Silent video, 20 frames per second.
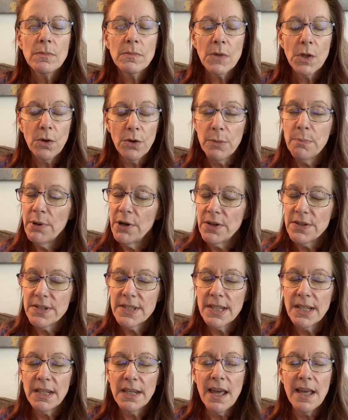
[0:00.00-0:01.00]
good
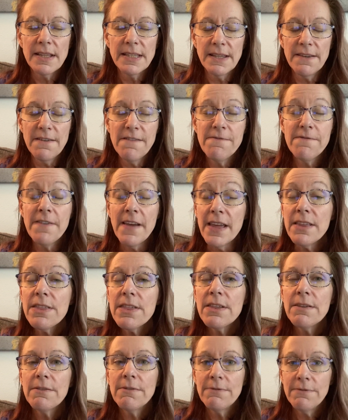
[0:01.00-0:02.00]
person, as a
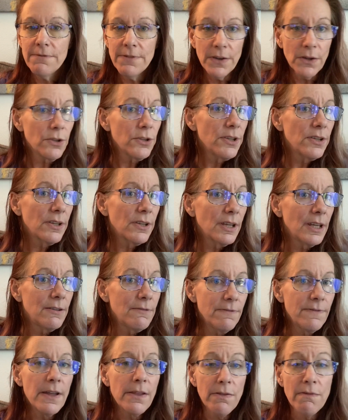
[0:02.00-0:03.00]
faith-filled and
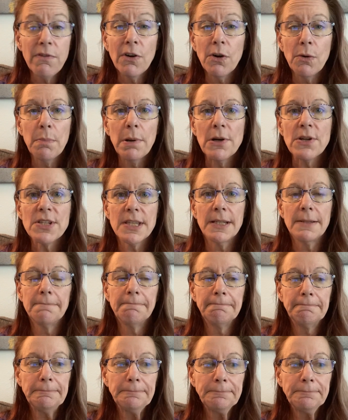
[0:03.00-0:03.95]
faithful person.